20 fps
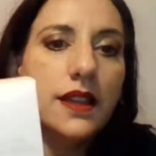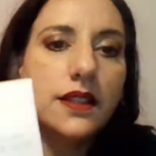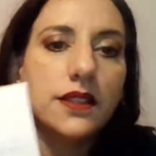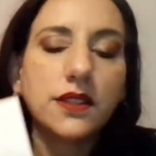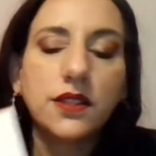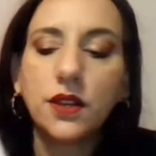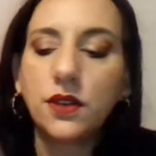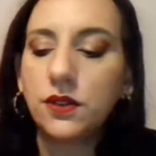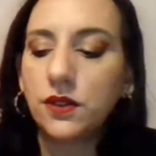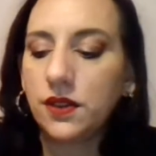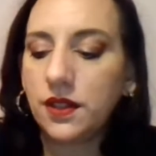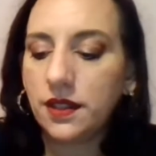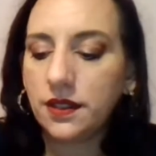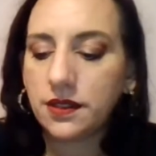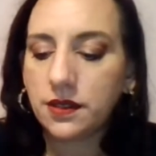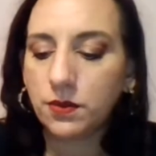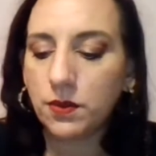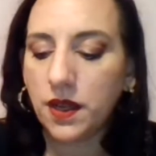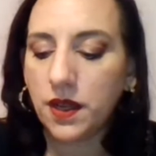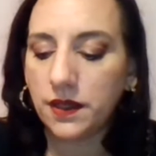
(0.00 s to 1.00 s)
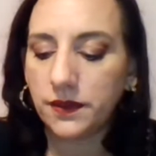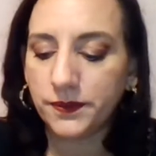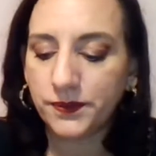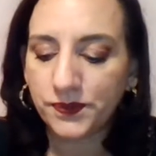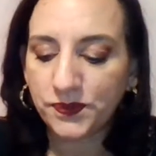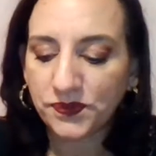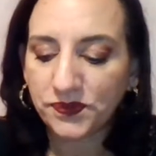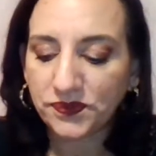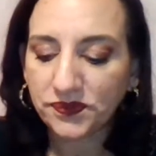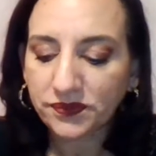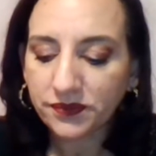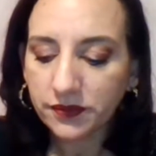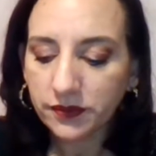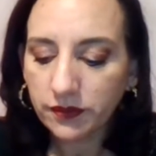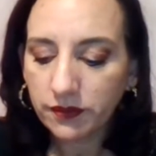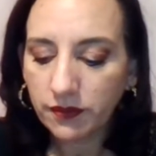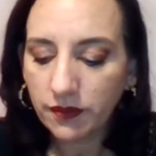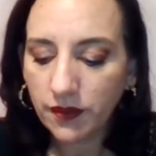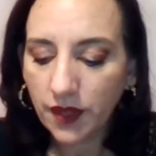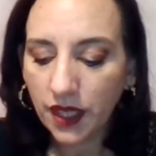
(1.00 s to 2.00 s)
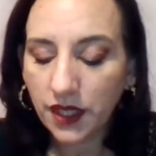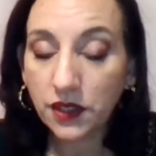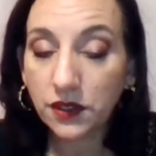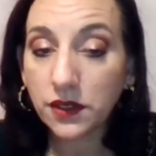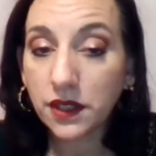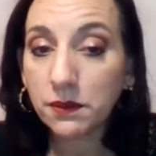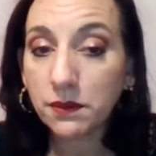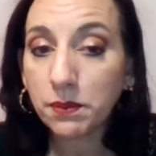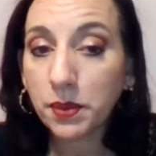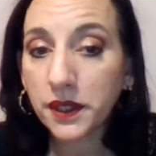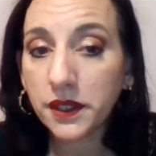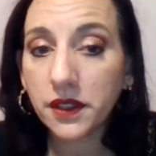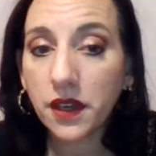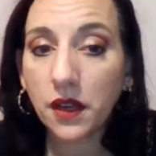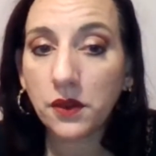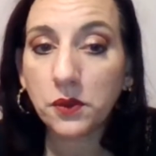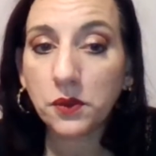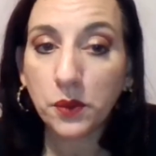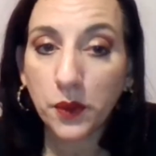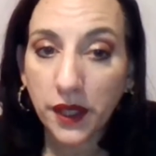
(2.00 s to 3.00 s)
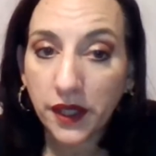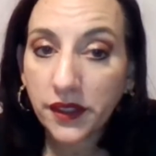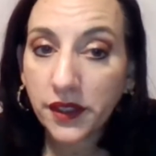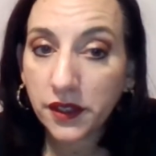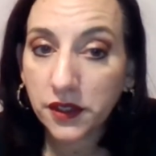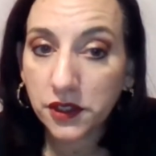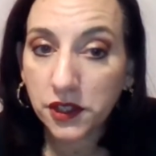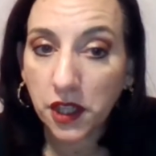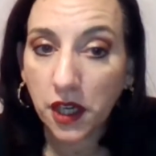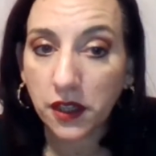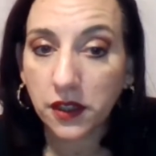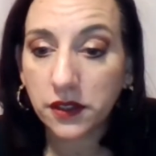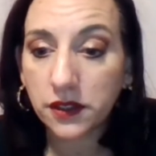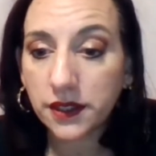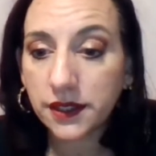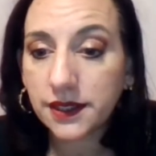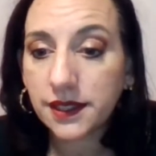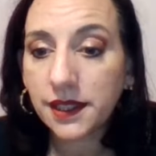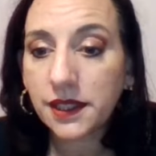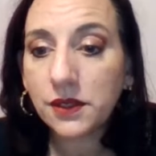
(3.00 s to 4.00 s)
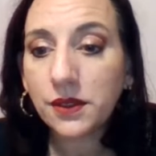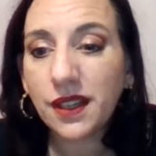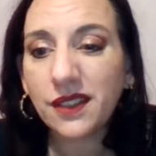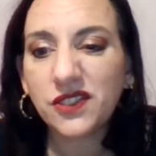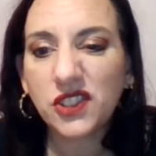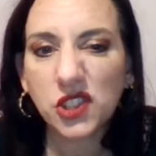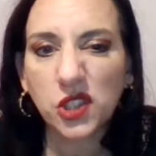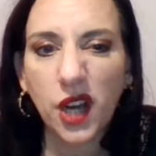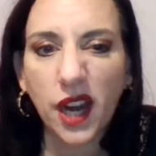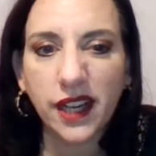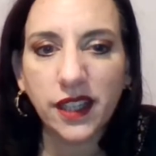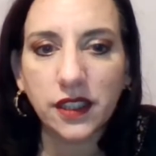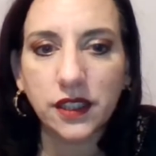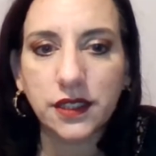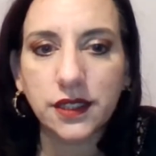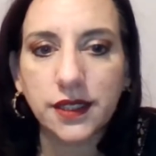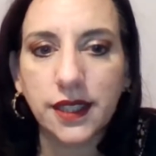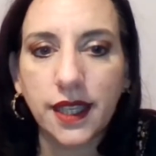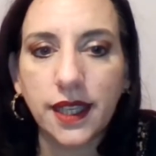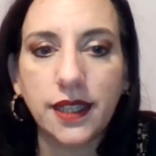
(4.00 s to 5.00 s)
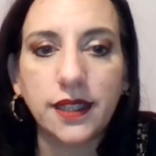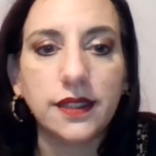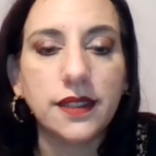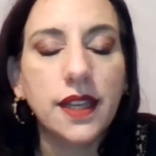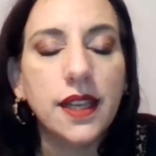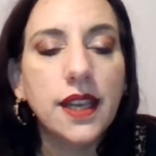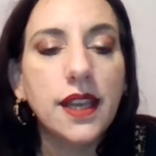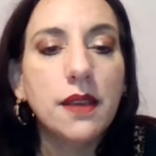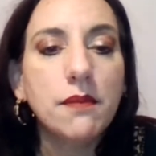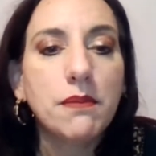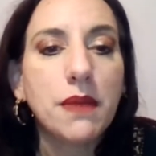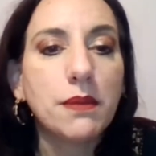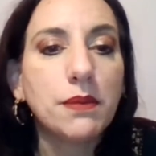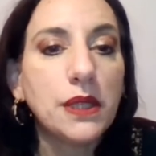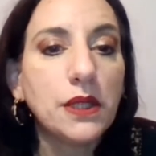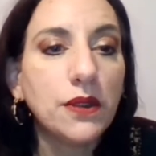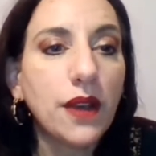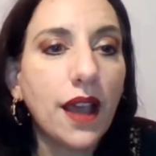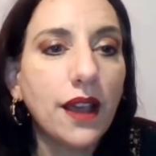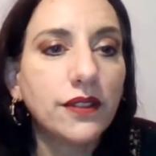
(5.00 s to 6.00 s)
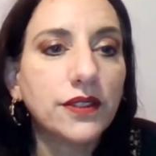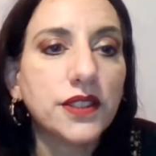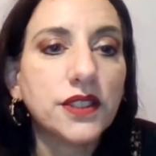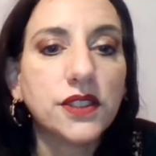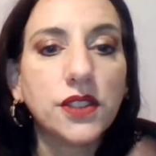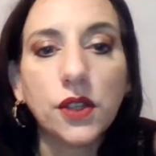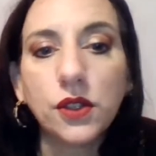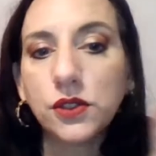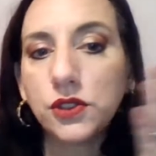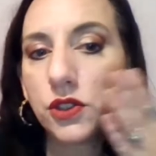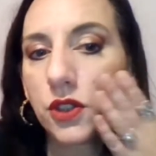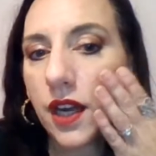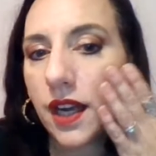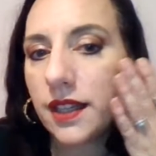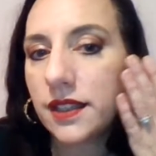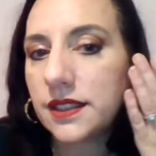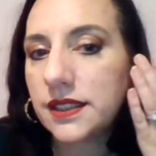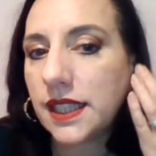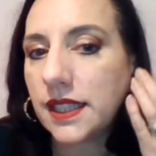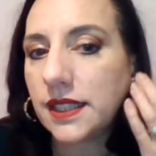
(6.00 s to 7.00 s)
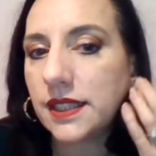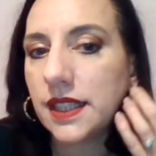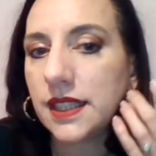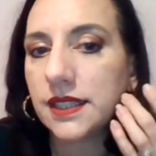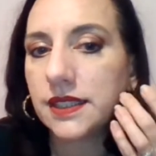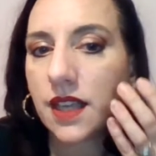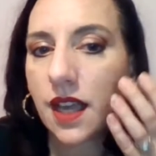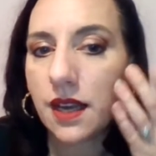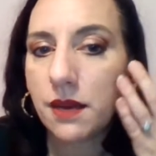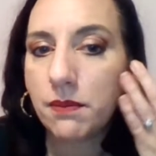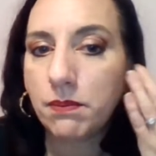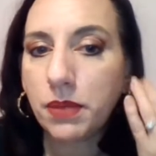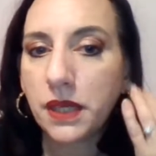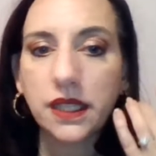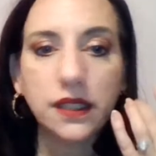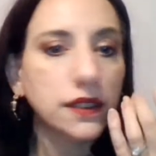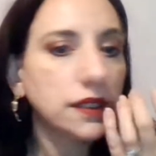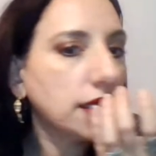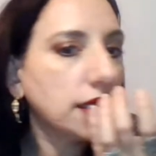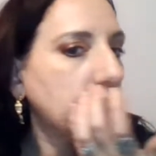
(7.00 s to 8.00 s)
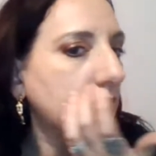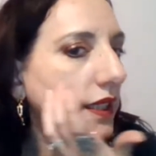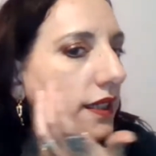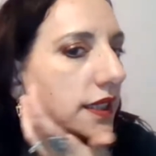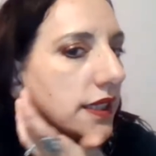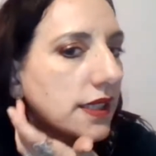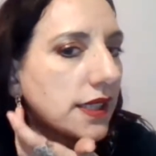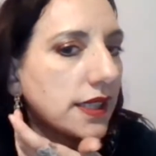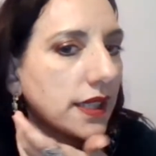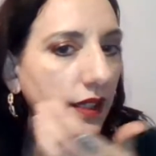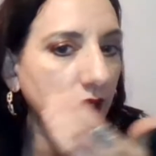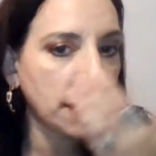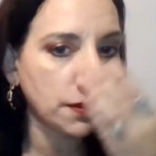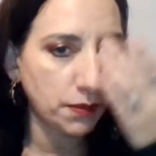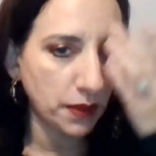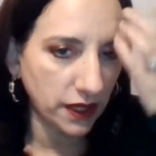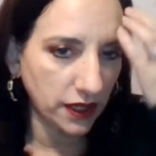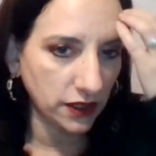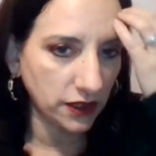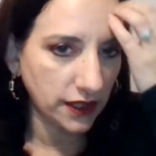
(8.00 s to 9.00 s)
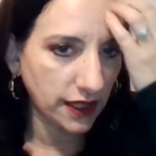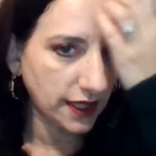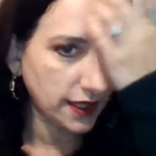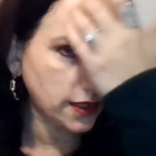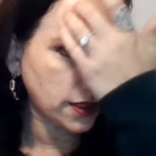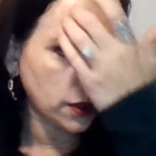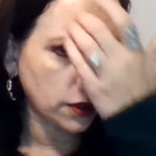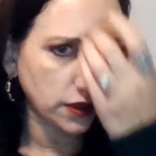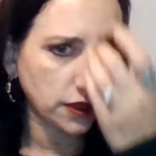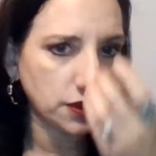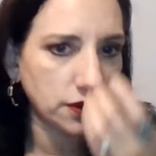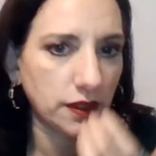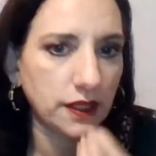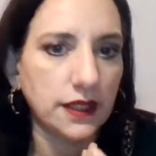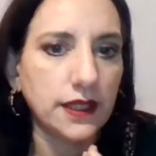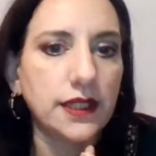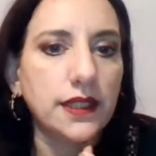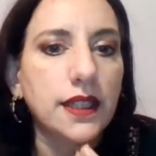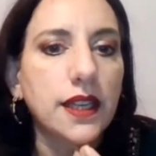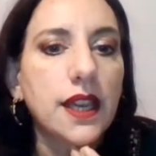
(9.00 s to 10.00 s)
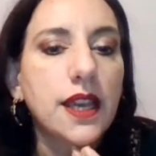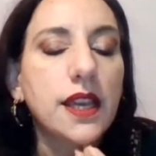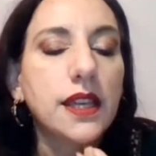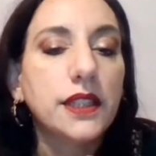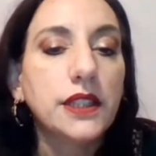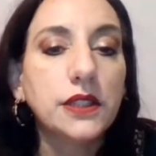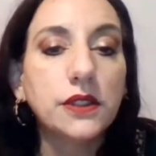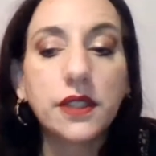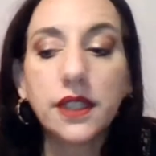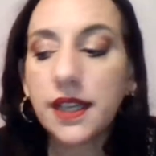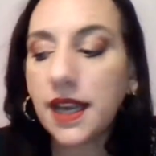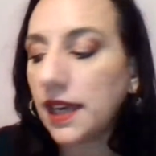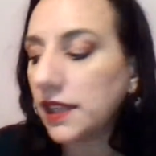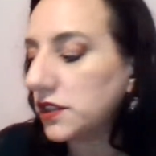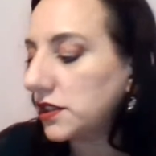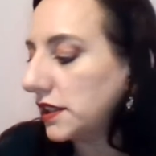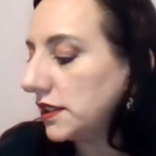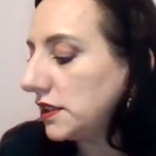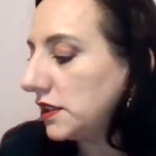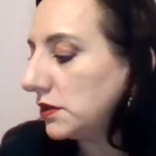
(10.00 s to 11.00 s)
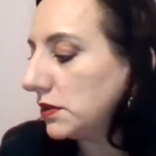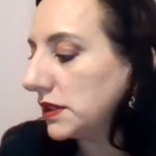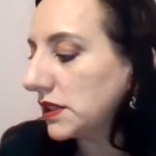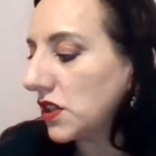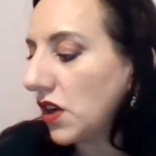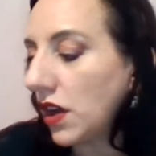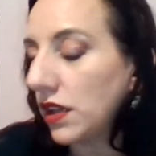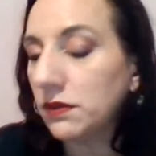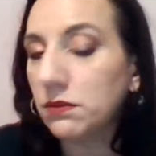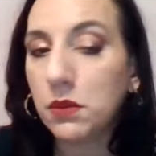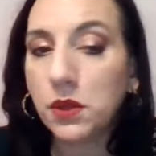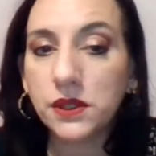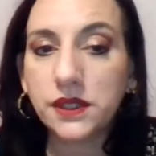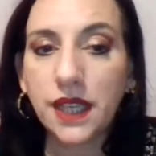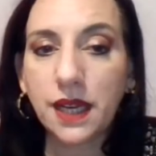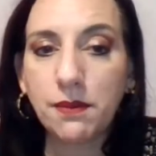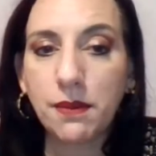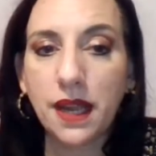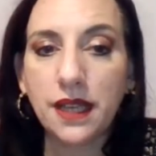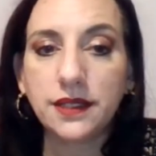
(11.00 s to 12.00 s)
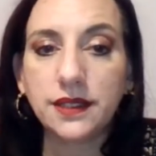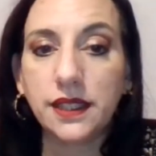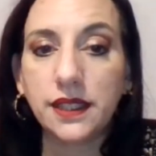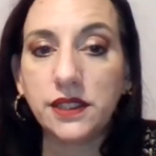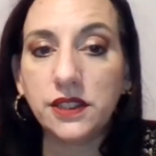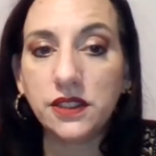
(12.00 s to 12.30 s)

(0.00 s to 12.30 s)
So this one, you can put it on with your charcoal. Let's say you have drier skin. Maybe you have so dry skin that it's kind of peely in this area, but your T zone is oily. You can actually do what's called multi masking.